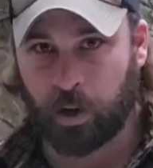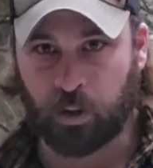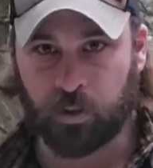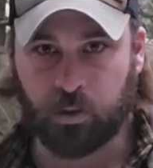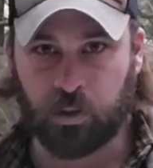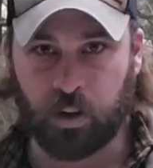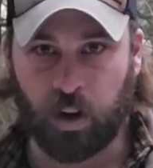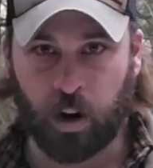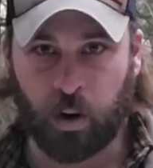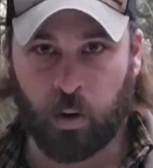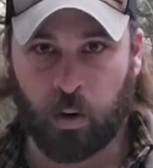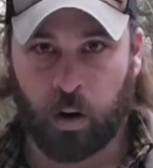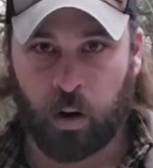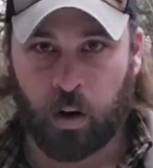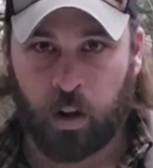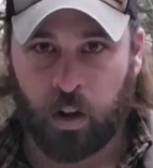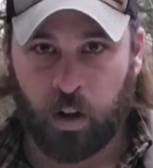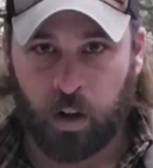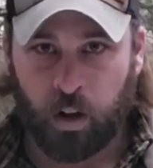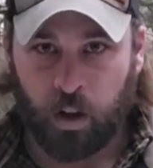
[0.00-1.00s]
belts go.
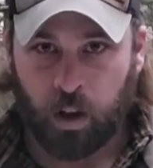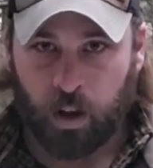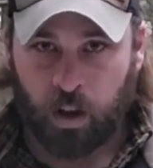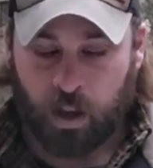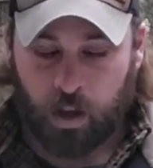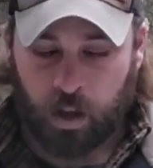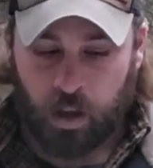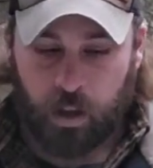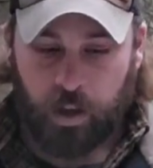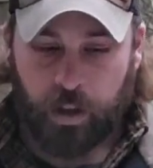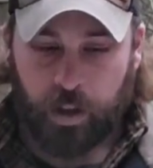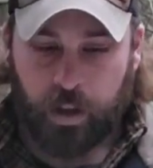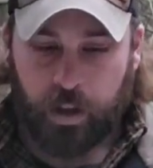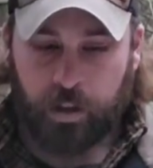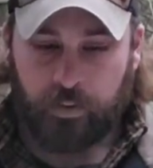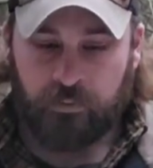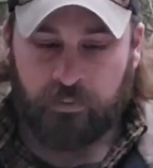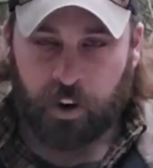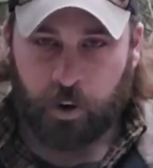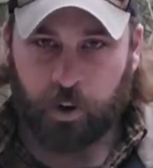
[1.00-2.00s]

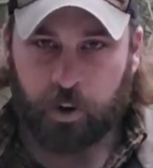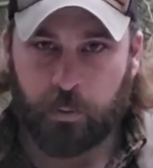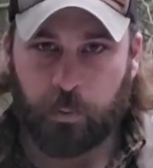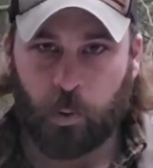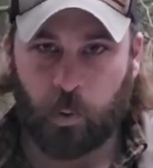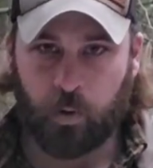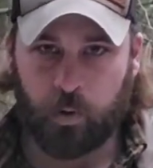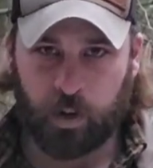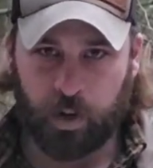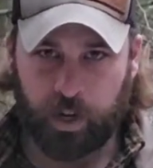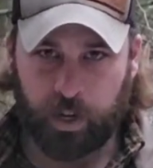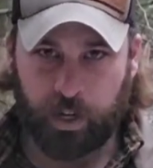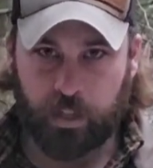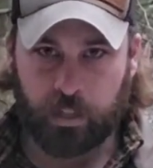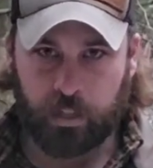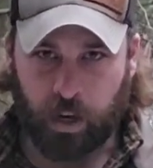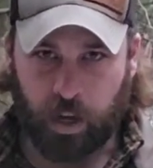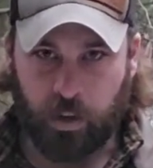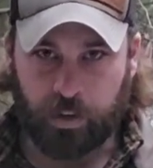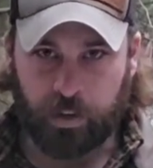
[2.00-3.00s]
Very important to get a
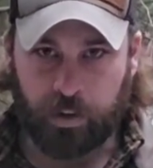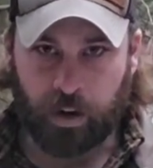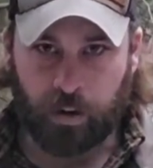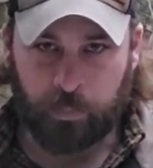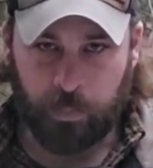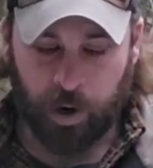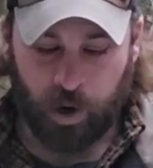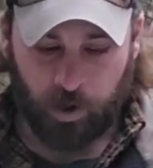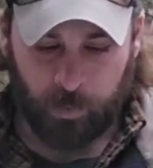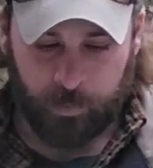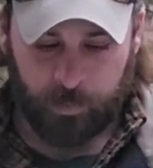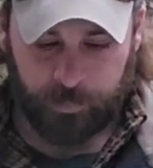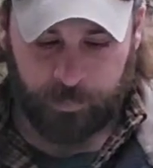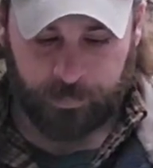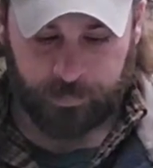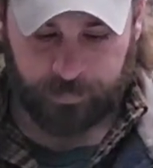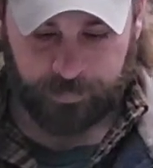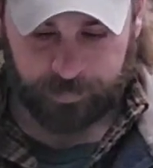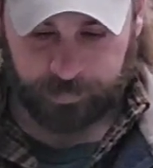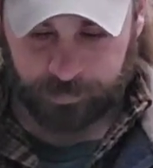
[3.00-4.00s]
solid gun belt.
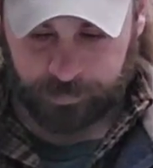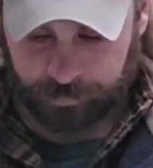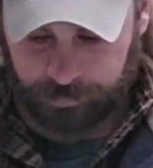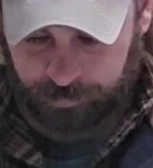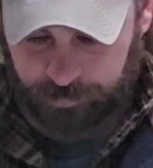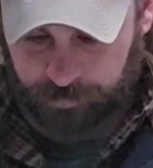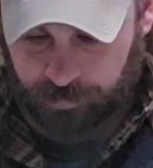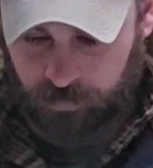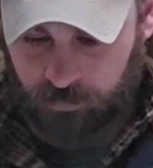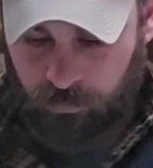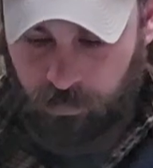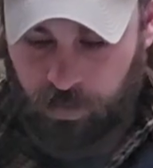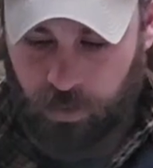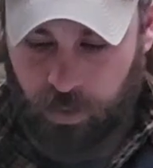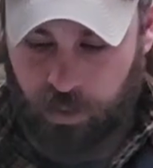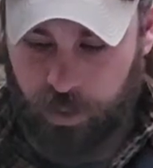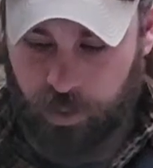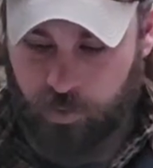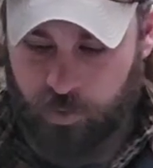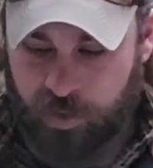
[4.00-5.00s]

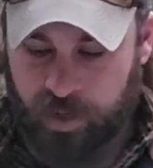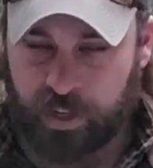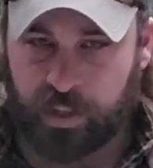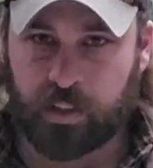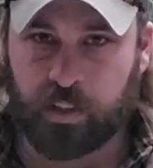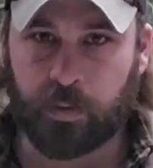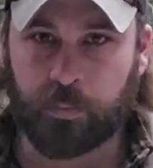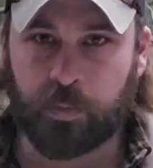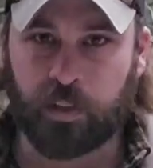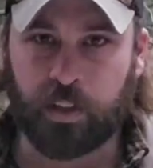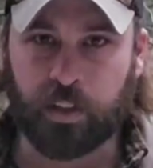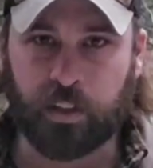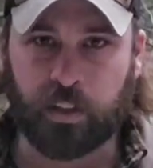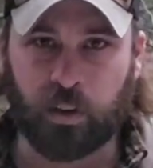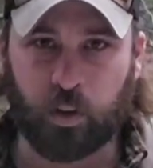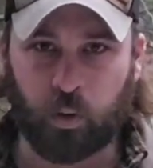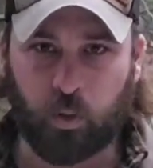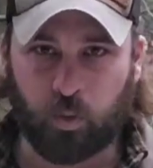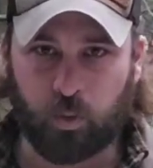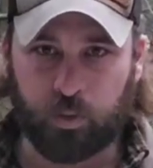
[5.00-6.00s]
You need something that's
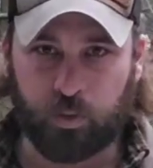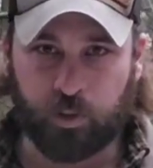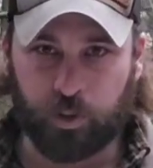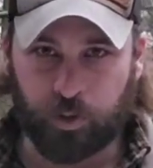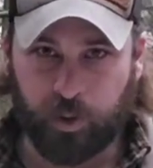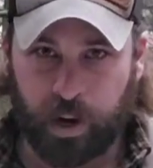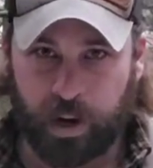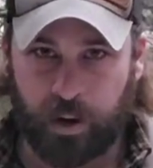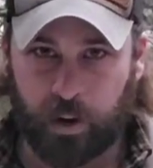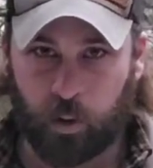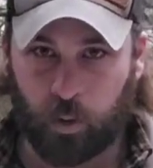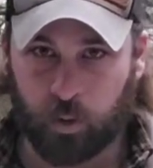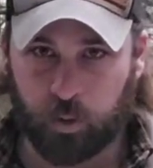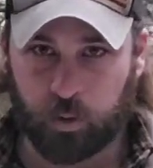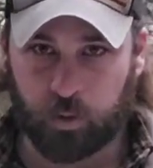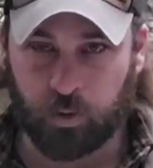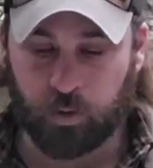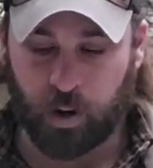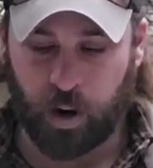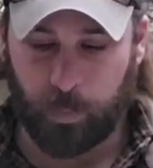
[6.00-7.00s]
going to hold your
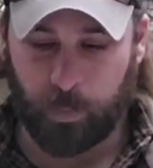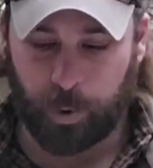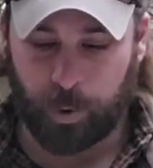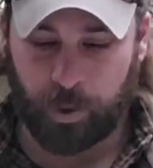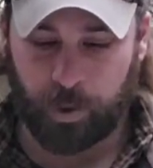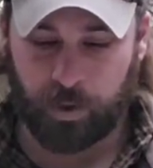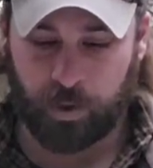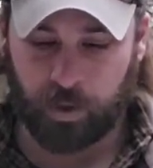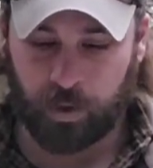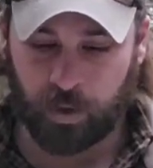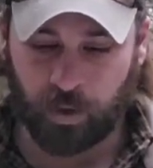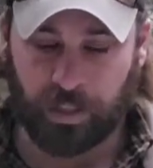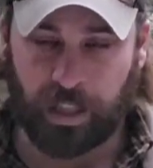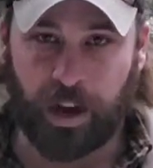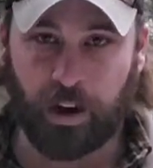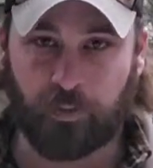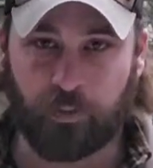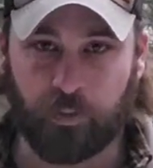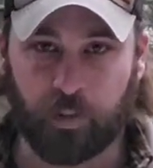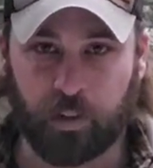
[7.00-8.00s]
holster up,
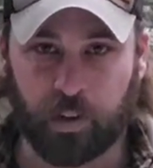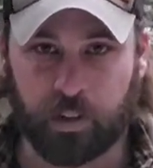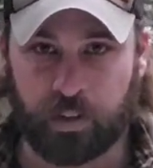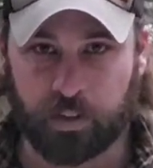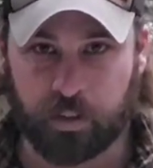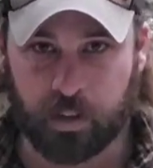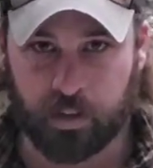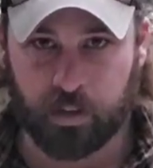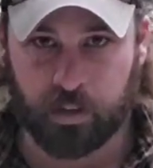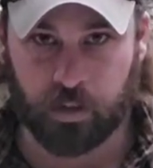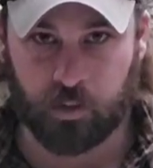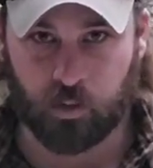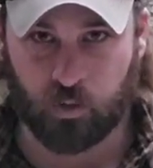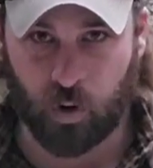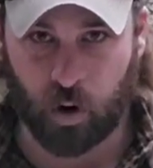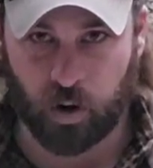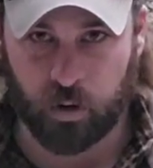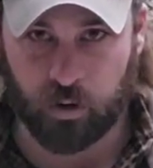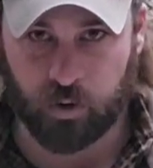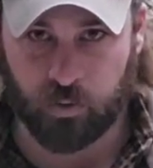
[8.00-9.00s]
allow for a consistent
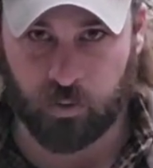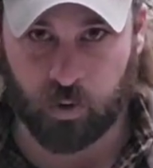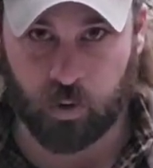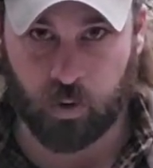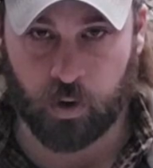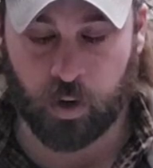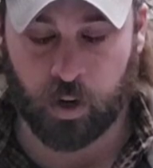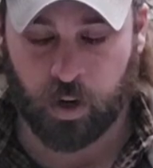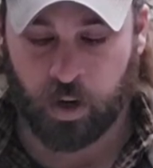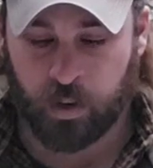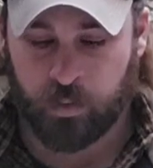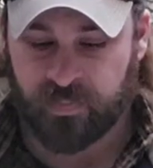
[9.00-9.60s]
draw stroke,